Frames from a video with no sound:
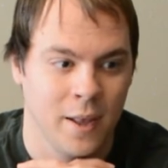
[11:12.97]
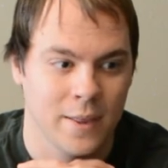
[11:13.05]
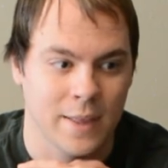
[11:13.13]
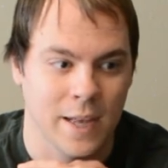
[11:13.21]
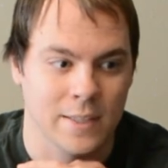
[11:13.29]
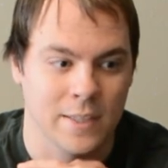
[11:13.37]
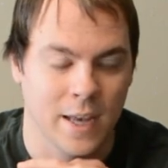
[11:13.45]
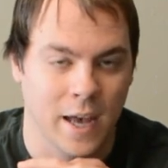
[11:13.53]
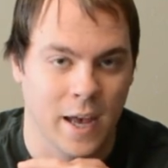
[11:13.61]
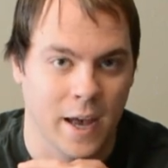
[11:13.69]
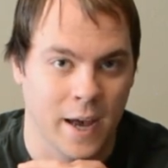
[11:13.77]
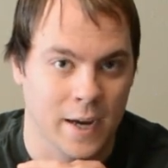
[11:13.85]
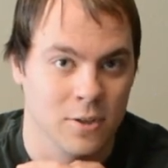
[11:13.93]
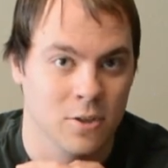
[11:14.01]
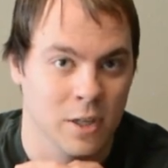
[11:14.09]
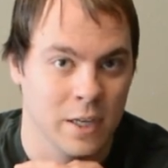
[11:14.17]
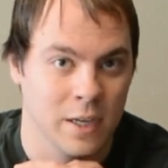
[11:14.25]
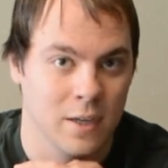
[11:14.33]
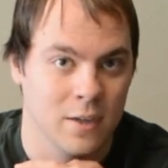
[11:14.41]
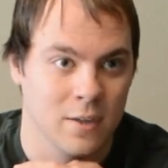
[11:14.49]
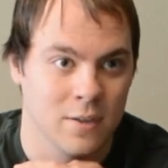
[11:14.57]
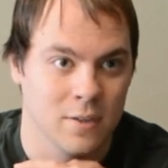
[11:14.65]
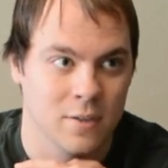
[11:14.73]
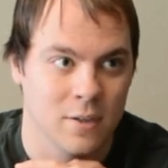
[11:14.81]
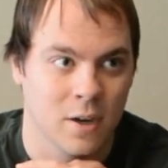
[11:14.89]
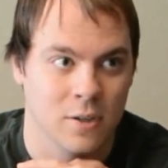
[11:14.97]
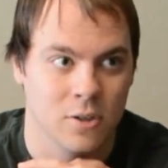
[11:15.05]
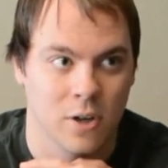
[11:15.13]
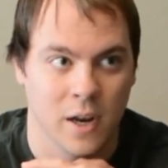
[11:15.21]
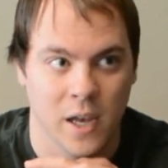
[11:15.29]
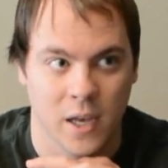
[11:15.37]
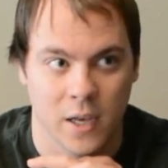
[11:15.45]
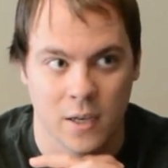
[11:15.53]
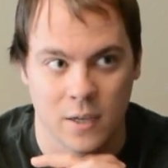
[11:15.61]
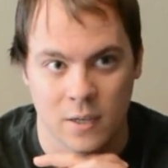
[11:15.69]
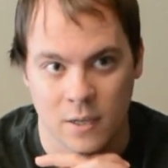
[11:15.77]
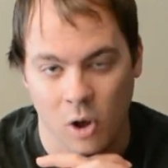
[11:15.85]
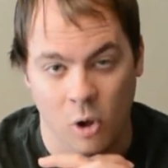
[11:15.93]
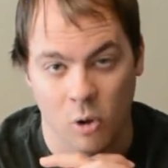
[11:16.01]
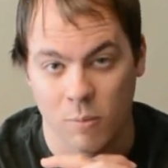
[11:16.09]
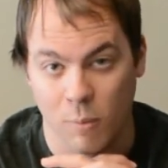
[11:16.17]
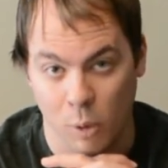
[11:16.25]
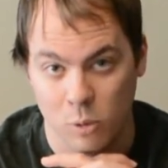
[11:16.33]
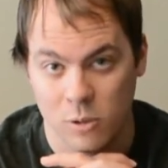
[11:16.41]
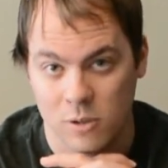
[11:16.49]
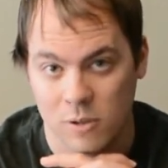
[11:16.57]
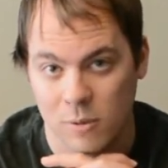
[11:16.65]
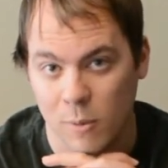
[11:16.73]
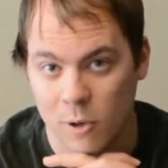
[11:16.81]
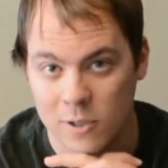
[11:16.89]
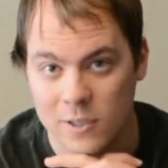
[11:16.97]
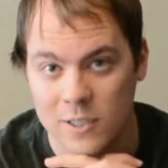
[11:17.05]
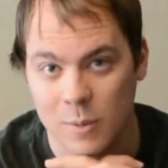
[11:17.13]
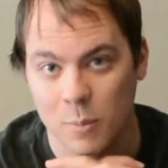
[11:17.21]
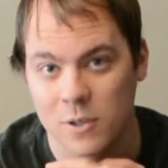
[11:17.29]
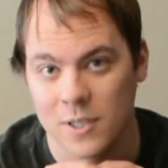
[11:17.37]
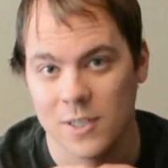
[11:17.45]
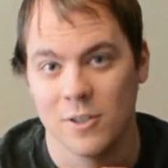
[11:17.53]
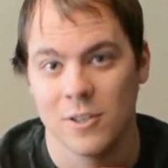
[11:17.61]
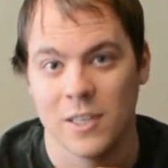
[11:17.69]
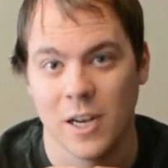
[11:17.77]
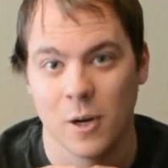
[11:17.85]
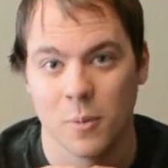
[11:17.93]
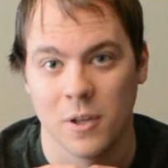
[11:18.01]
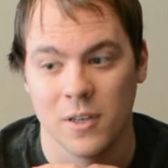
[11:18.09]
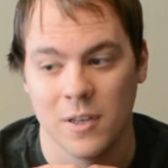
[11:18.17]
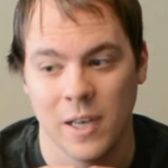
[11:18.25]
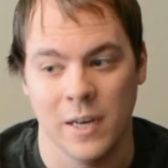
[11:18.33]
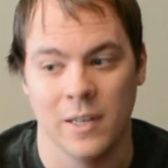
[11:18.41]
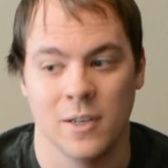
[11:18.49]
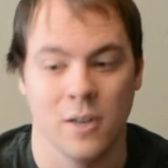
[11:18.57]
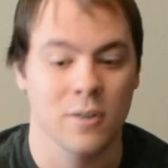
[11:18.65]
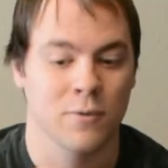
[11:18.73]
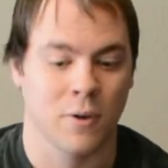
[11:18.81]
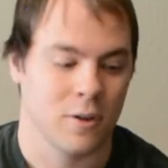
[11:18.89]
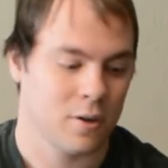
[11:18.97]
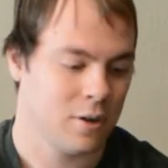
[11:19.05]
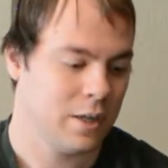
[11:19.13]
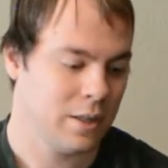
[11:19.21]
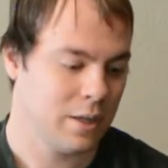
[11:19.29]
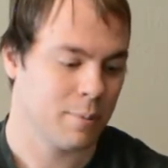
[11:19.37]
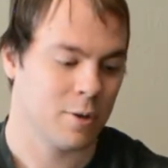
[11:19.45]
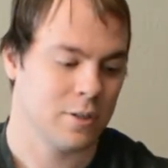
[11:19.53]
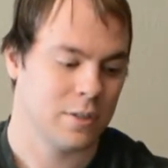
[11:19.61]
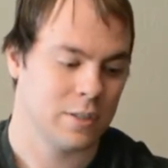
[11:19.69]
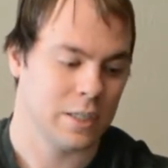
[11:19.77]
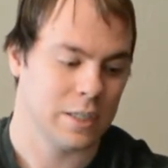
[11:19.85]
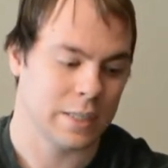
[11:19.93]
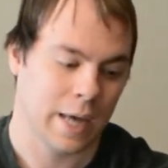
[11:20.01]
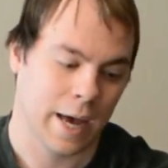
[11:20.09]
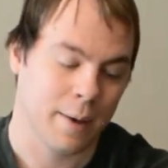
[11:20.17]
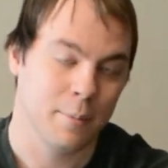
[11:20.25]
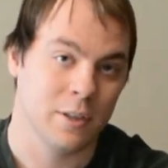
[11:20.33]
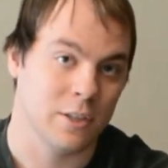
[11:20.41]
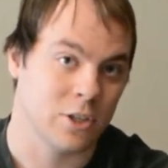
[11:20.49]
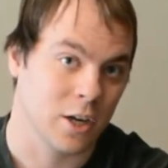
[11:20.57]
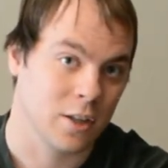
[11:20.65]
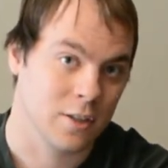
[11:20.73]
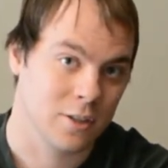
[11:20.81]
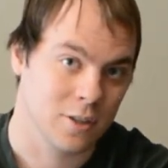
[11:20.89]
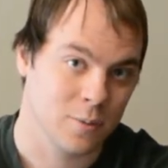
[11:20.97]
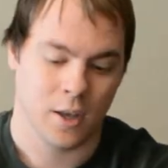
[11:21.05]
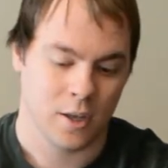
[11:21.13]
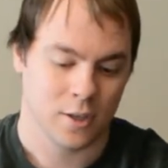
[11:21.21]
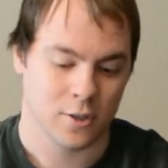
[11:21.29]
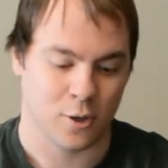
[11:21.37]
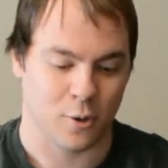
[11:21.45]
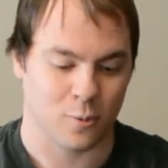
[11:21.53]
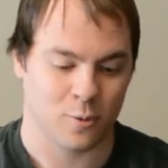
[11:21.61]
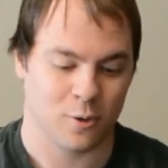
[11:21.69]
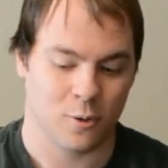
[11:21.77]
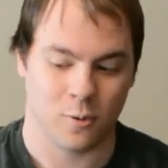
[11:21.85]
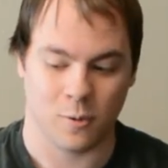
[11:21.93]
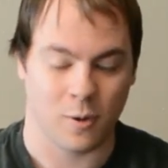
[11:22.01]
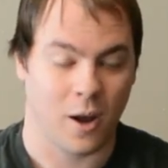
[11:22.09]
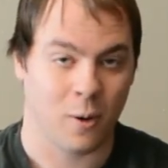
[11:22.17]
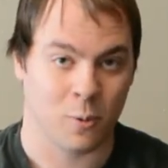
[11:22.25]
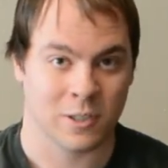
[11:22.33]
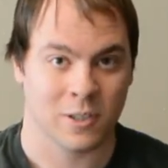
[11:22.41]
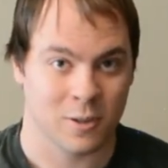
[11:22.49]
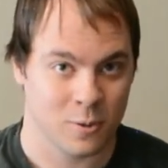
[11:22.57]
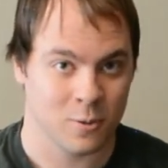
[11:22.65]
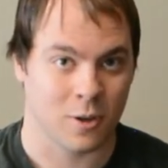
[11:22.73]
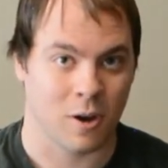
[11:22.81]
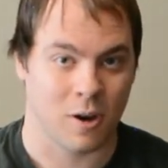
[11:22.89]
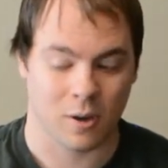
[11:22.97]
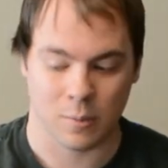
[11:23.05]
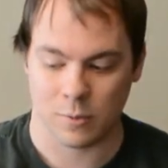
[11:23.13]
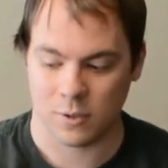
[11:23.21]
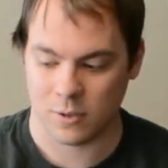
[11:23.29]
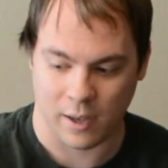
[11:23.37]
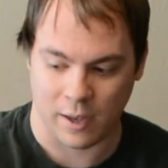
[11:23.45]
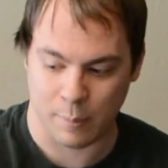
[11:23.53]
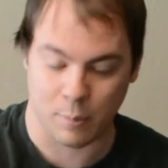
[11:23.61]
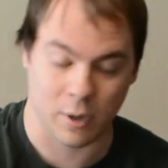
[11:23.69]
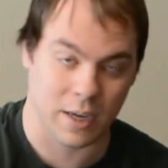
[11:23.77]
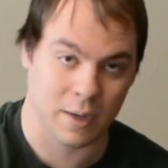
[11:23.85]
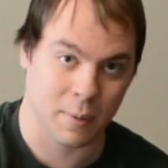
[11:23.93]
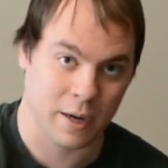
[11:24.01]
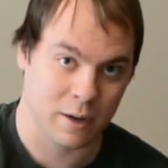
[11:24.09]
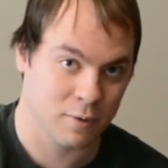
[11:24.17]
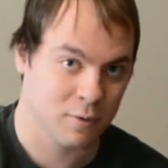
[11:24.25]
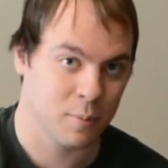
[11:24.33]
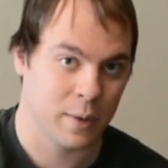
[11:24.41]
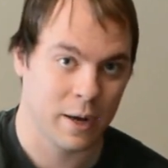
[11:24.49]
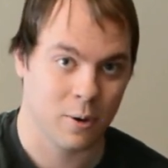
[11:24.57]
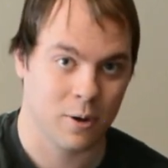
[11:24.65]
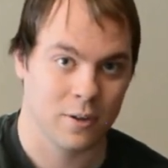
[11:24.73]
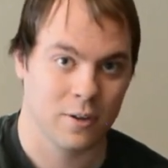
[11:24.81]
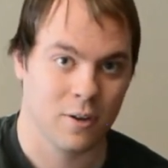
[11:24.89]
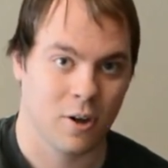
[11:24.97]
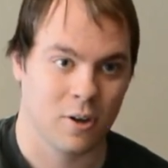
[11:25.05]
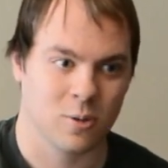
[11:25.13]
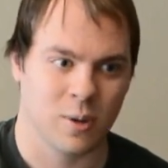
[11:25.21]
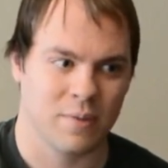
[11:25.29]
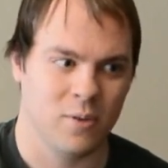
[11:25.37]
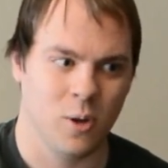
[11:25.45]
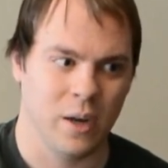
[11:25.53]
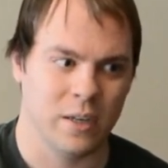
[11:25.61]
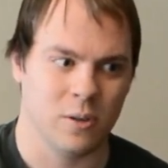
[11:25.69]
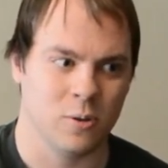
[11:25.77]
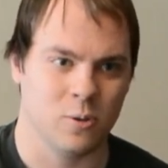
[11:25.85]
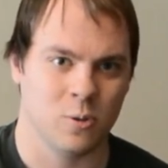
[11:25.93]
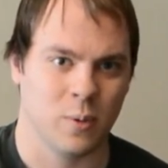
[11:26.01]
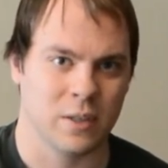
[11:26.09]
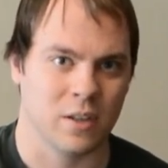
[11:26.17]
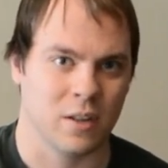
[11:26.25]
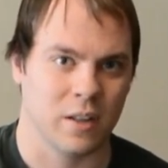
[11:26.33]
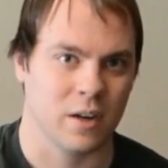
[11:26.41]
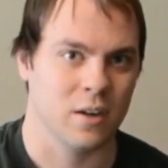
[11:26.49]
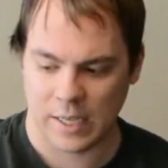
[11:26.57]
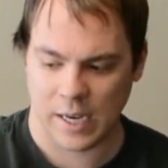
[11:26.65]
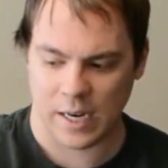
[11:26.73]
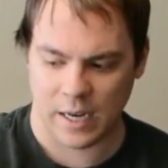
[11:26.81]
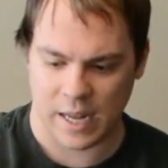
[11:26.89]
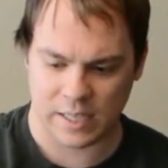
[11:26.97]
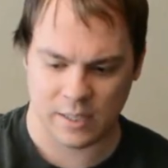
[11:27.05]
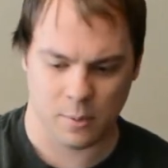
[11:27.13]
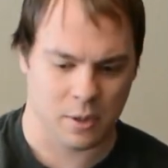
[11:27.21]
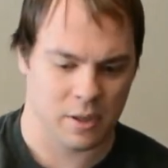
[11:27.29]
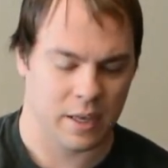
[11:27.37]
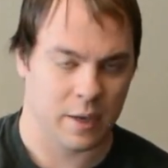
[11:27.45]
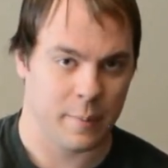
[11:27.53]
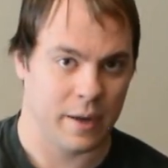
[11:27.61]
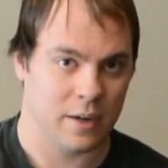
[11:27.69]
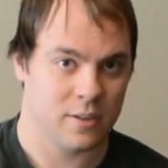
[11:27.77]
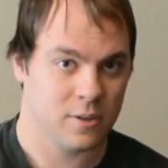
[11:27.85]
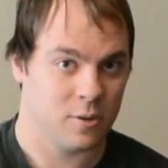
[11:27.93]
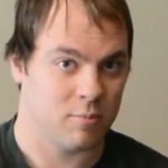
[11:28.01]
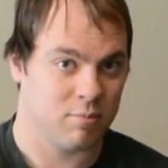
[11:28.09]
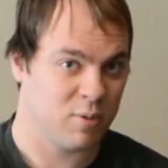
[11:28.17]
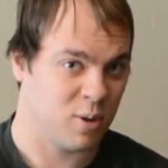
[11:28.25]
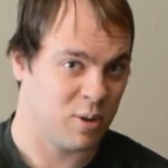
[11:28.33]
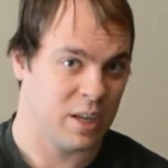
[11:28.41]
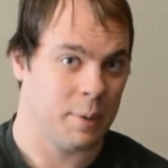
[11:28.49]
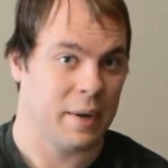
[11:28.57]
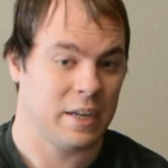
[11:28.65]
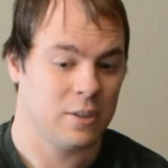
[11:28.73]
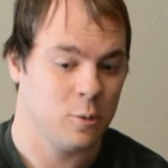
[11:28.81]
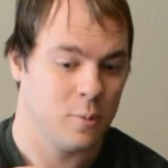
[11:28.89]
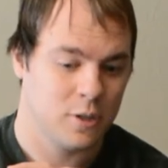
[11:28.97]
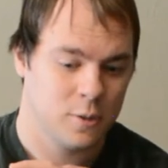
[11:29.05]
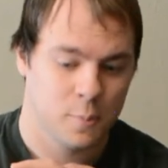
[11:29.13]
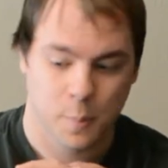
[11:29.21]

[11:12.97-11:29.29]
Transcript: That's actually under a almost emergency procedure in the airplane, and it does fall underneath the emergency tab in the checklist. So you do not want to lose comms. I'm bringing my own from now on. Also, I have no idea what's on there. Kind of nasty when you think about it, so don't think about it too much.